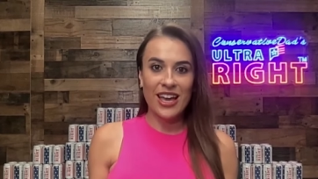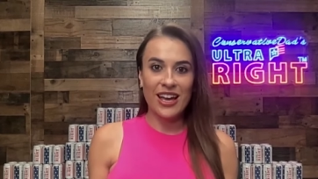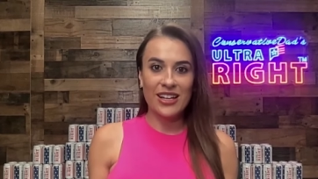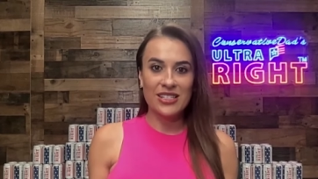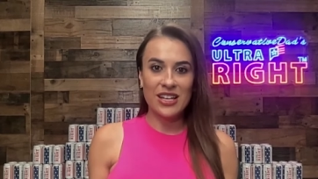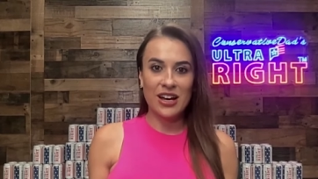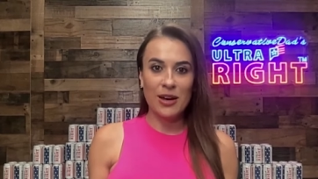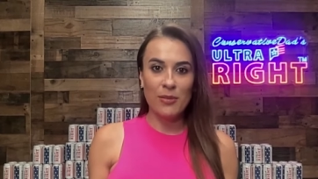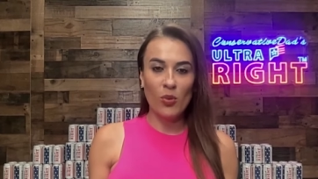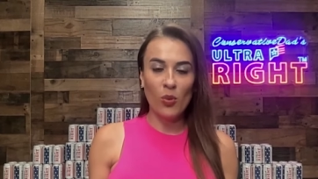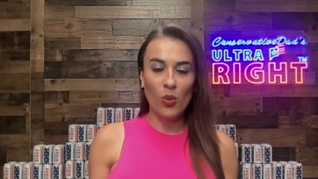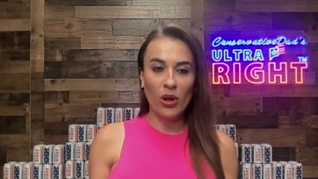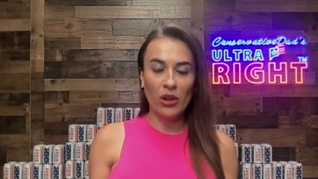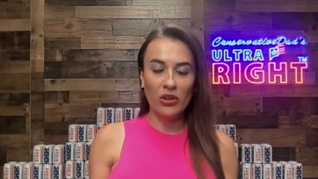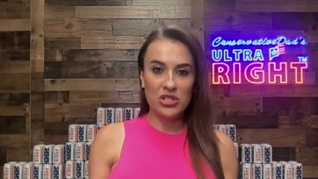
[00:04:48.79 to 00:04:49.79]
And um,
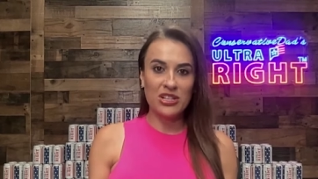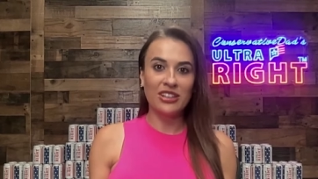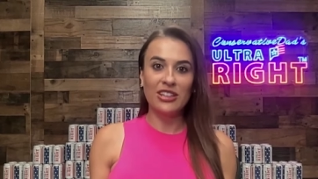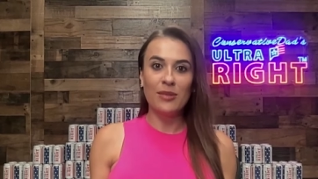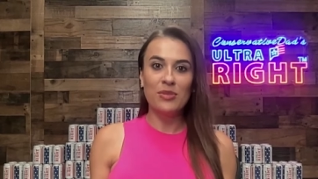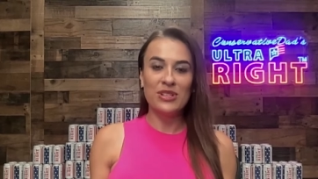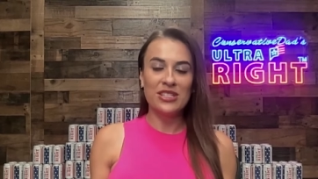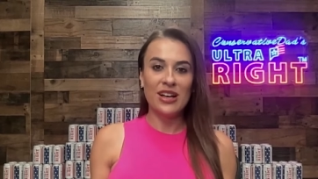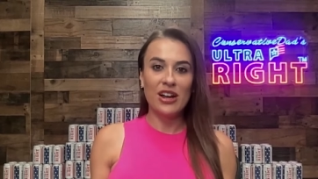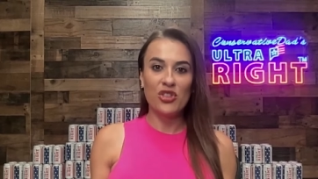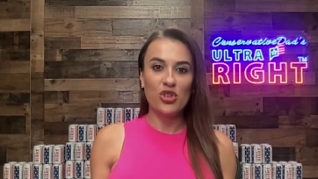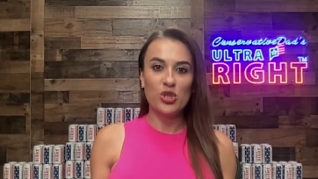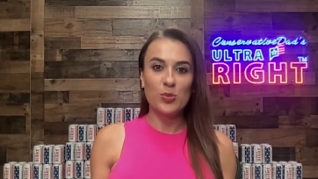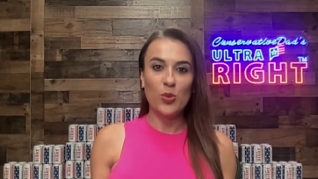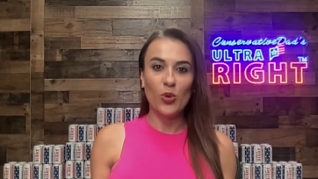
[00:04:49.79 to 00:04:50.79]
we'll just let them
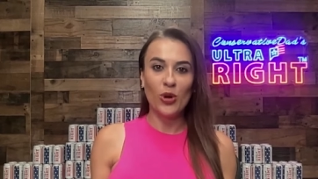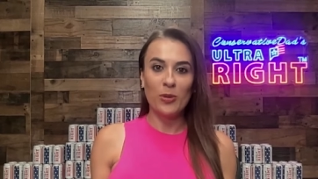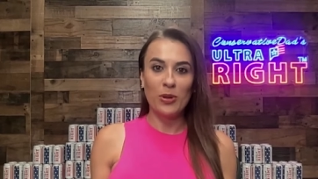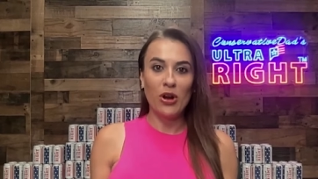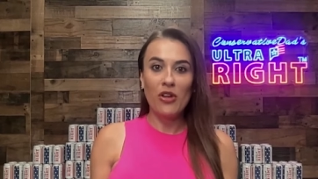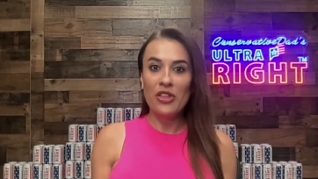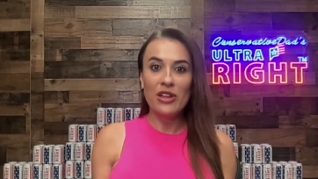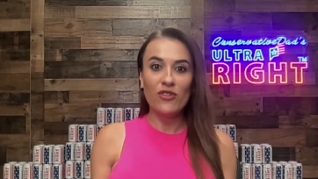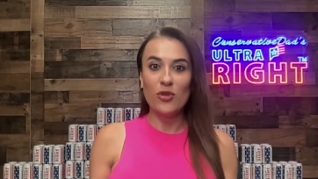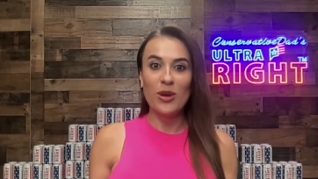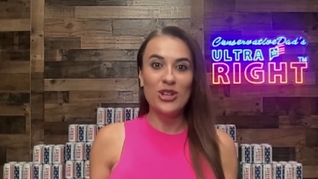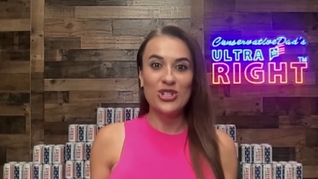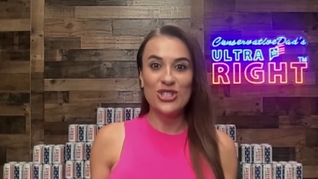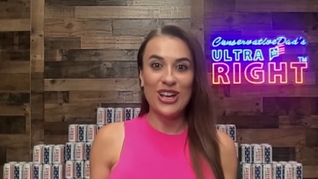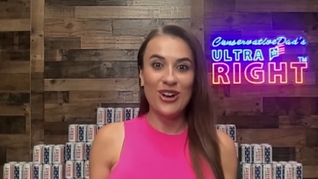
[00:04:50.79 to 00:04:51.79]
decide at this point. But all the
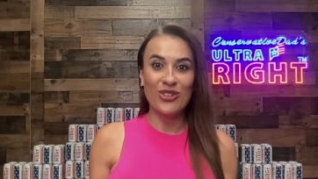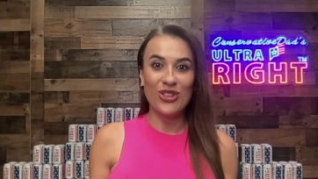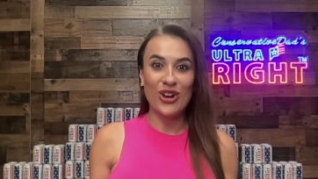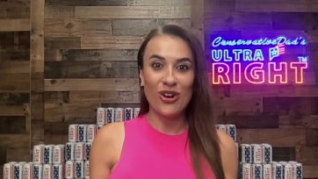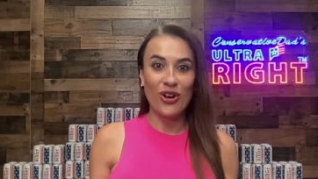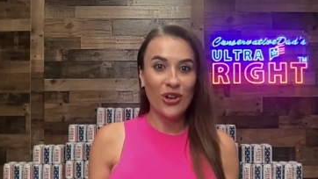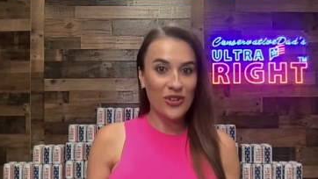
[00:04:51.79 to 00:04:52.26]
information's out there.